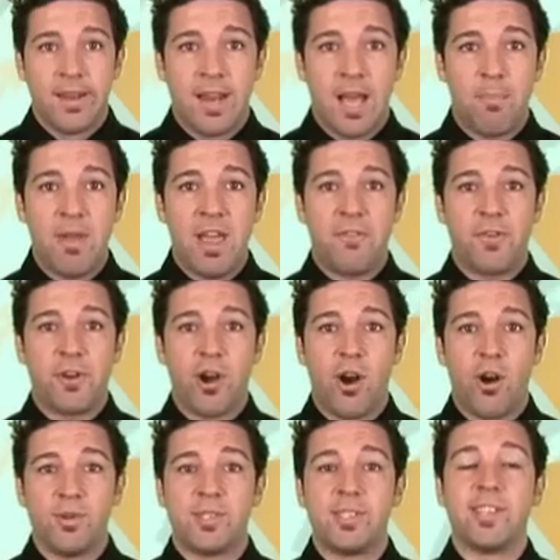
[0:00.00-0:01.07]
Not bad for a
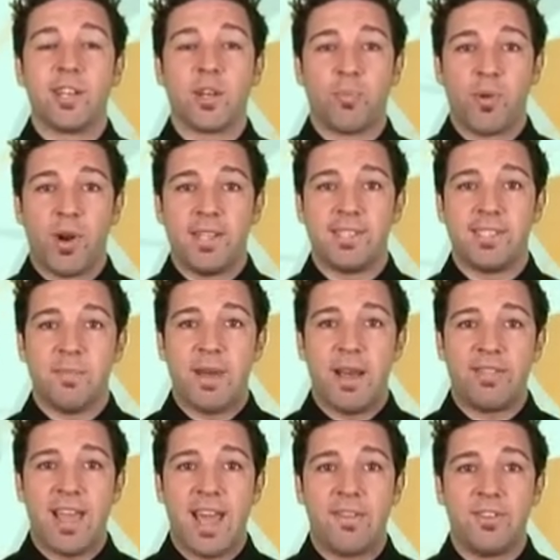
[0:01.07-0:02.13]
car whose sticker price is
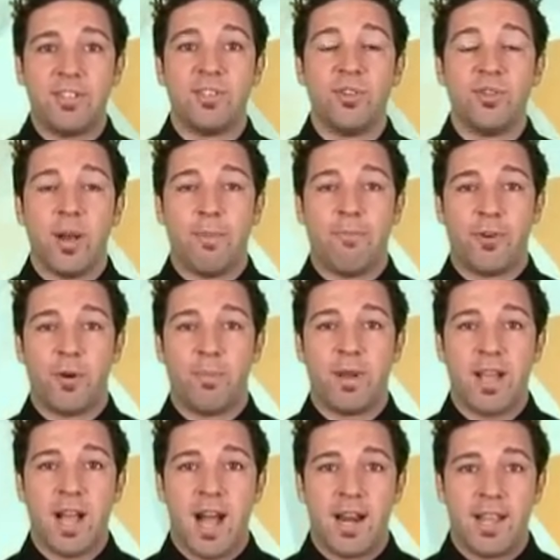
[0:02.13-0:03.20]
about that of a tune-up for a
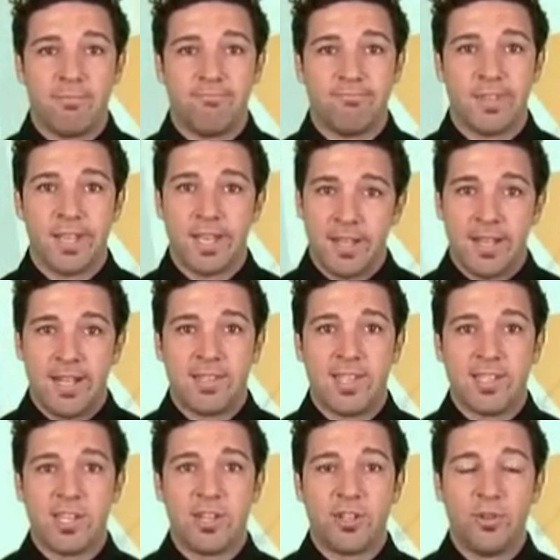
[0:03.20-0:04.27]
Pagani. That
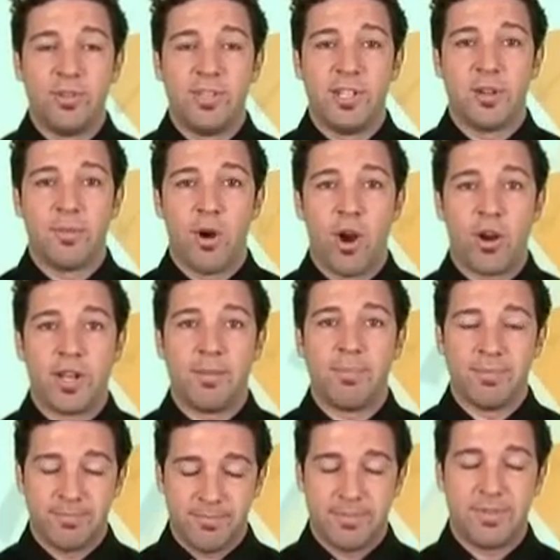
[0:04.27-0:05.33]
doesn't include dealer
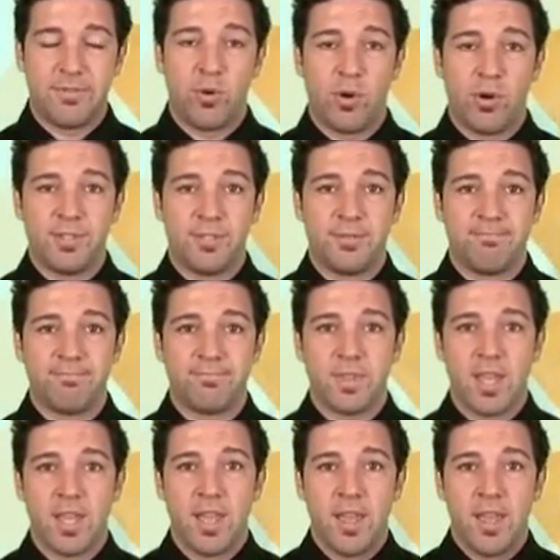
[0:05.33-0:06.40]
markup, of course.
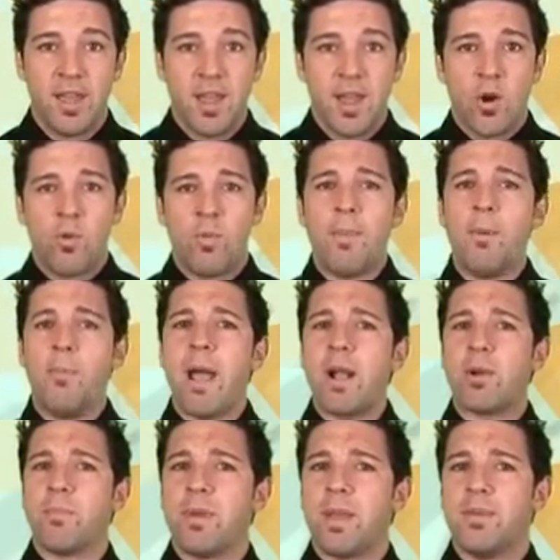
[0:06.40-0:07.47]
Remember
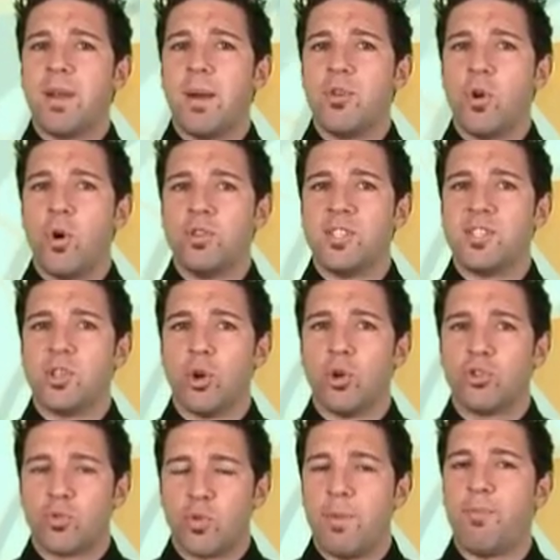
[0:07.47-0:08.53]
back when BMW only
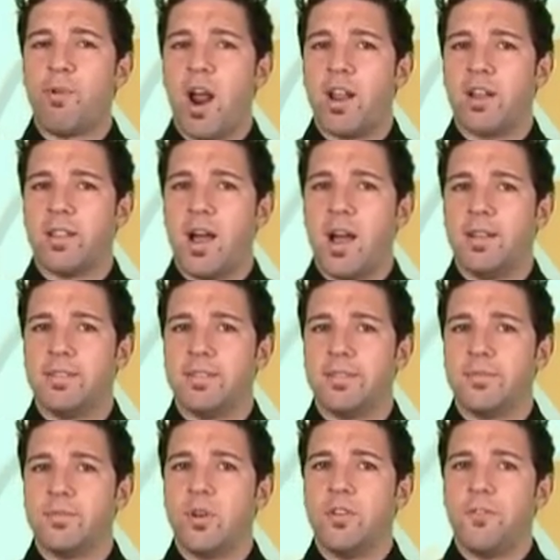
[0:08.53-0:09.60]
sold 3 product
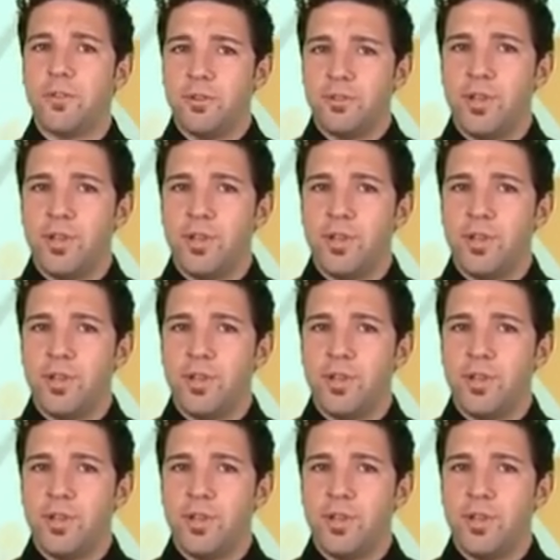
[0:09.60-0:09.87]
lines? Well, if you